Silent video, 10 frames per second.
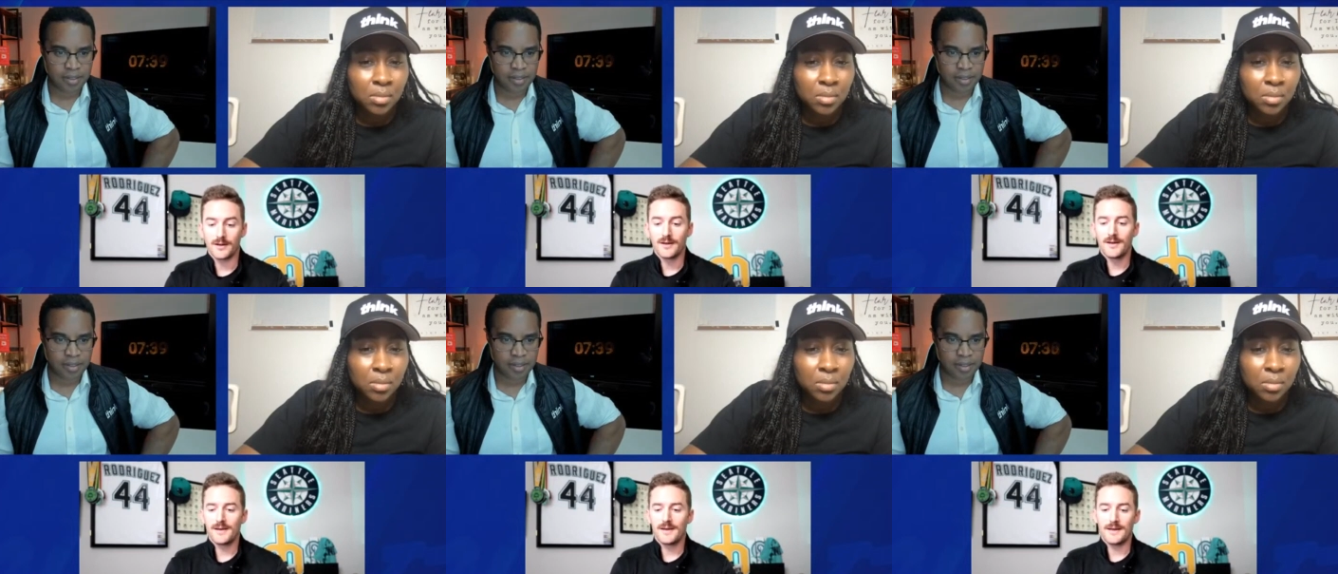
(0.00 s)

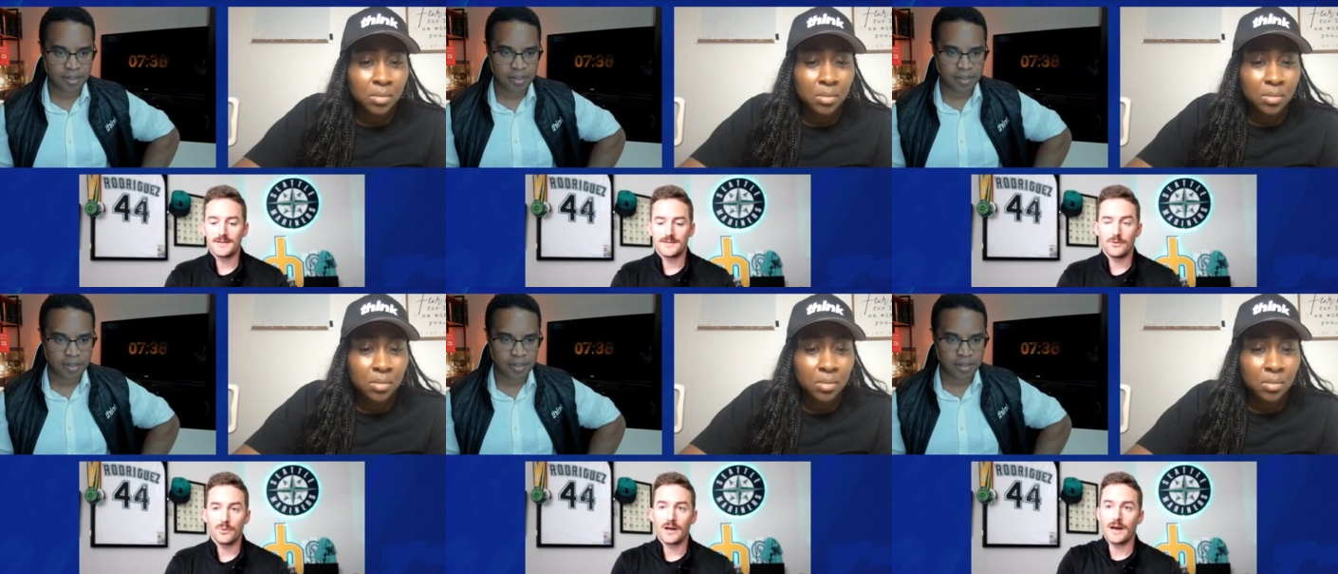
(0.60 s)
Speaker 1: And so when I
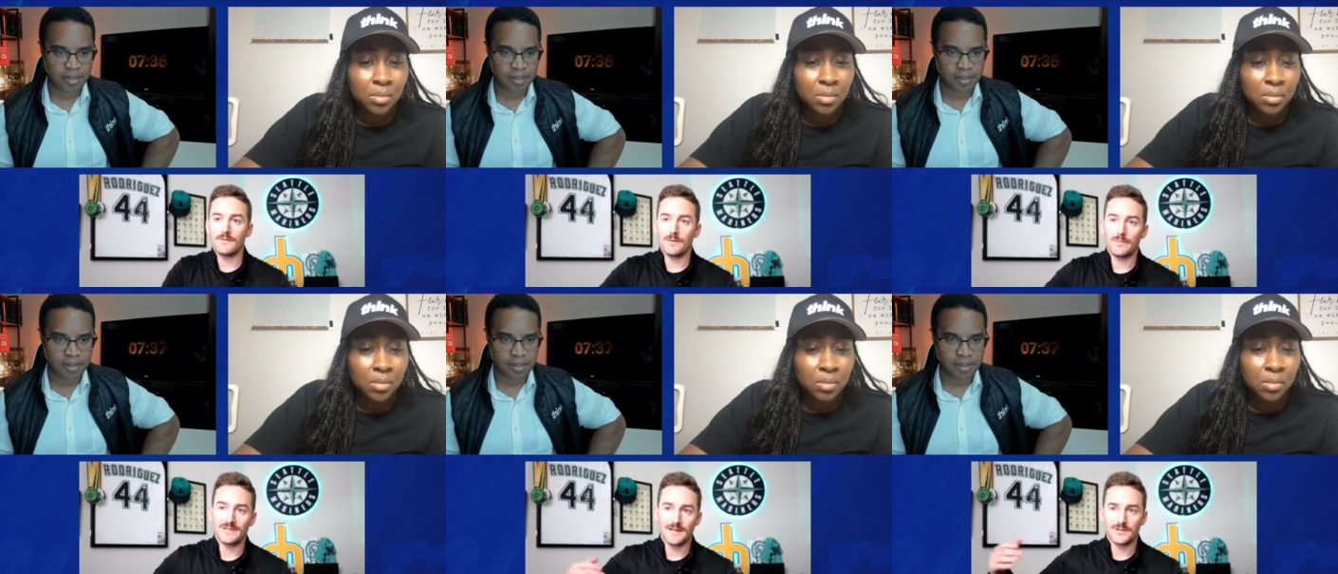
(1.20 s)
have a
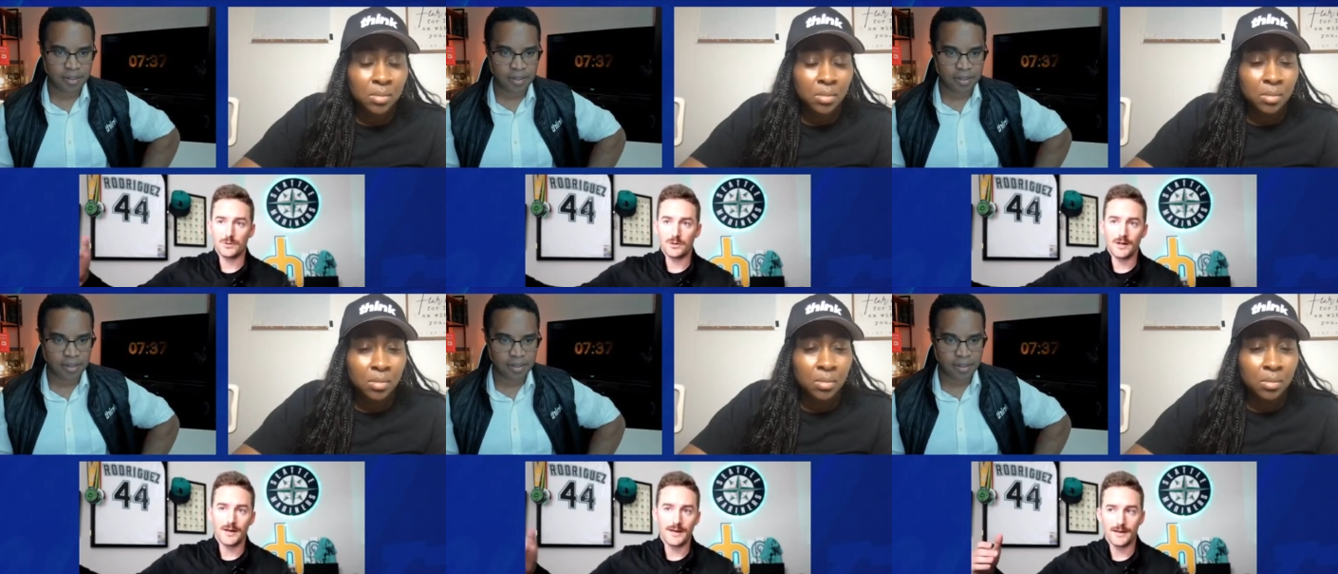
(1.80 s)
potential
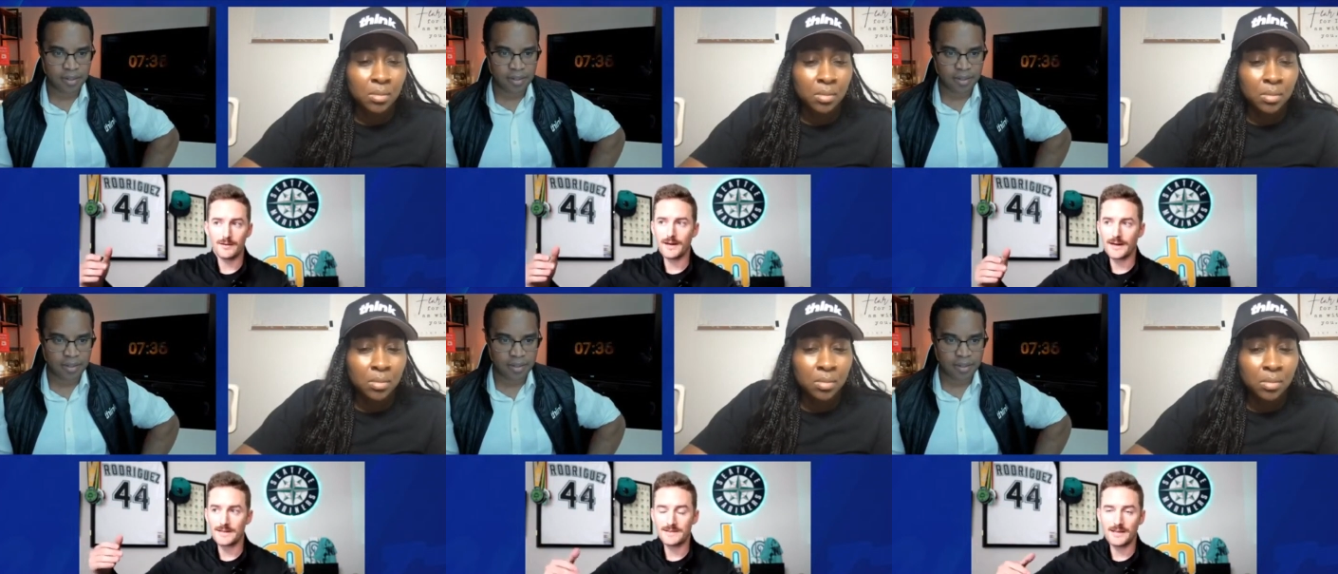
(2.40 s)
client, I could
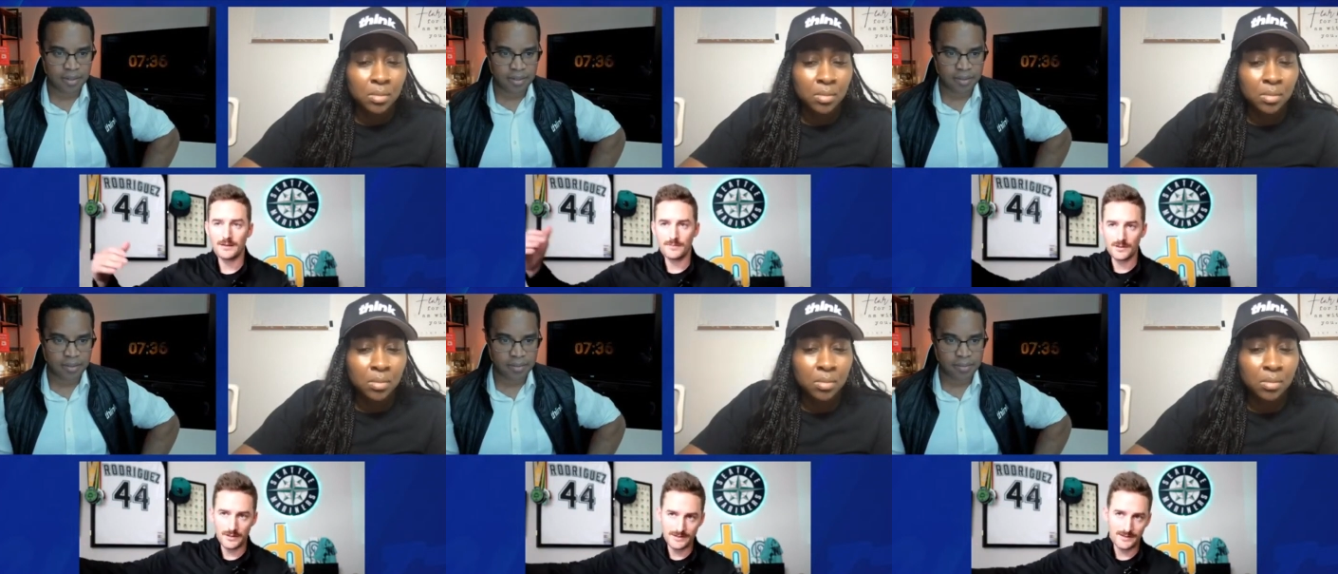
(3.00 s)
send them the link to
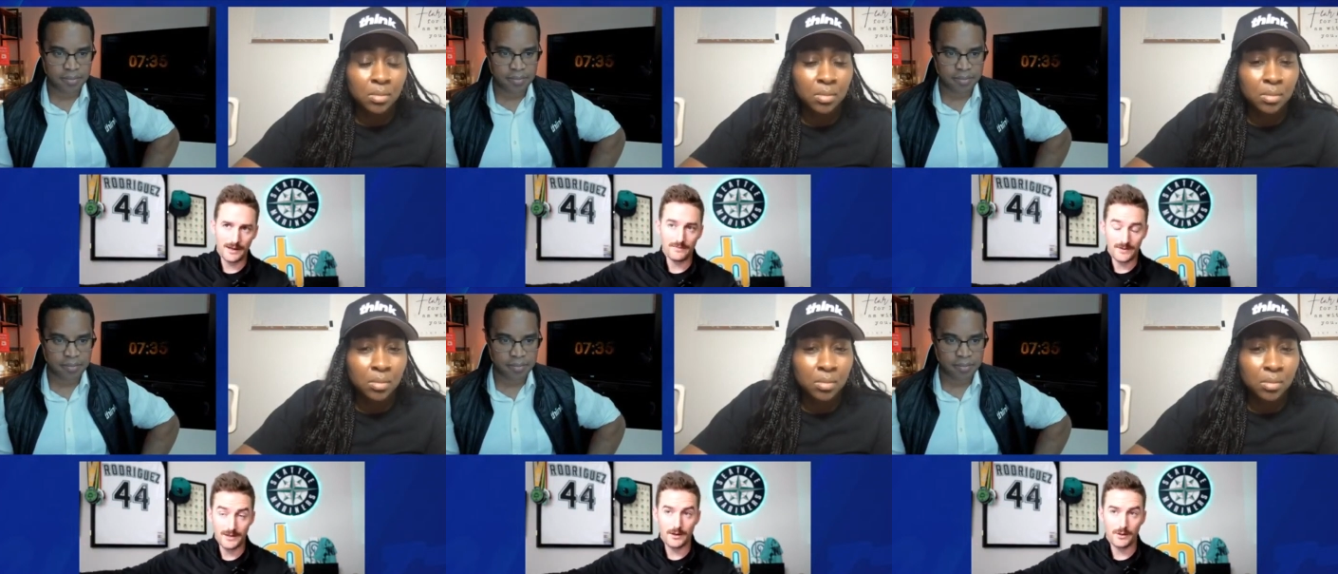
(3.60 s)
that
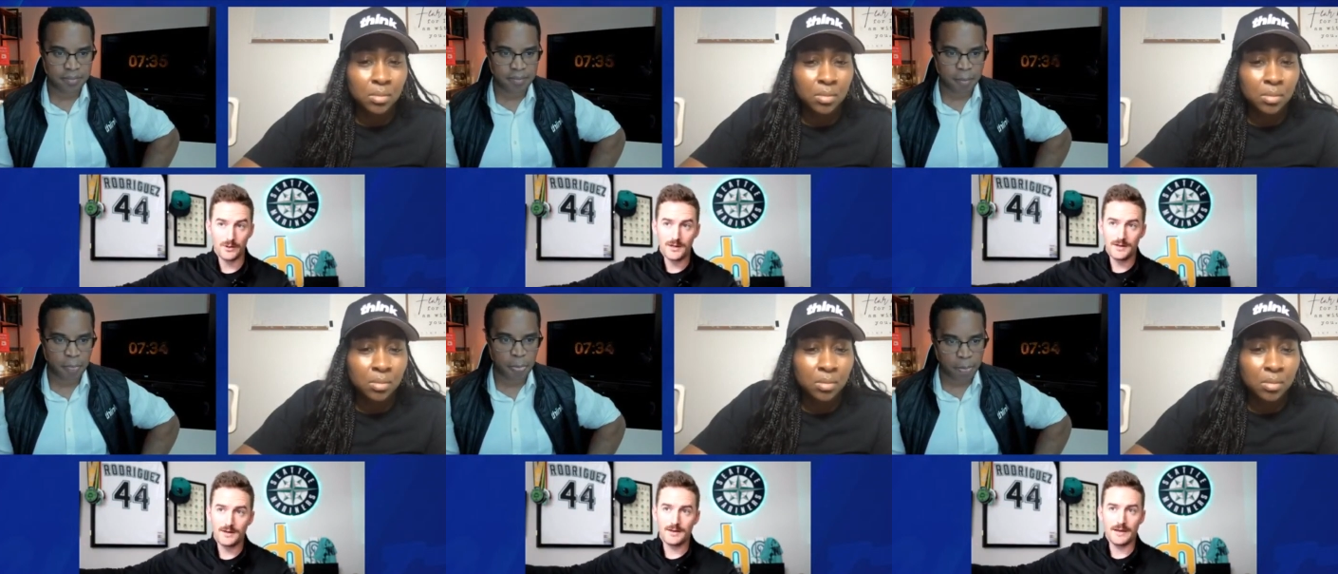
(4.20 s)
video
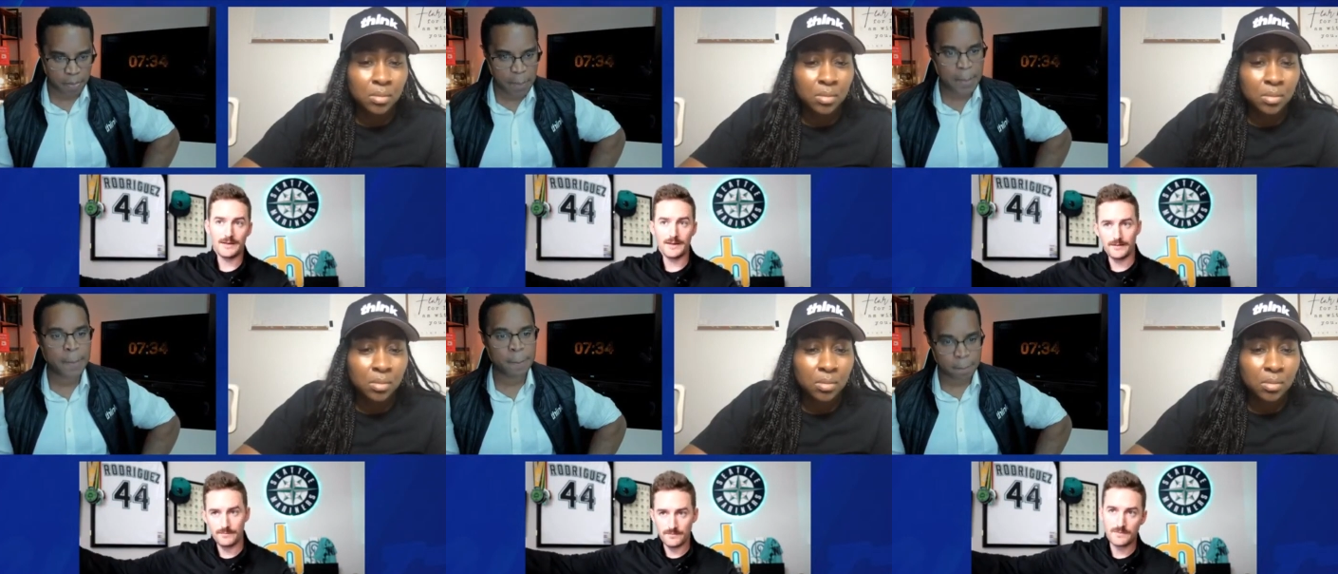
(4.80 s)
and then
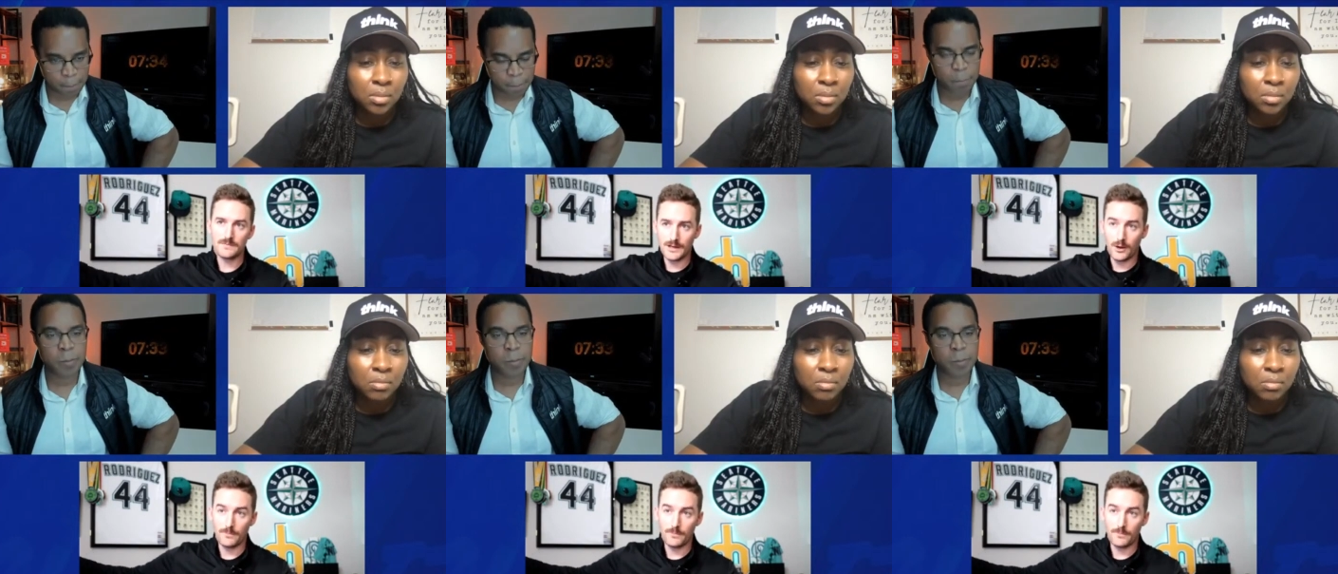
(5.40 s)
help,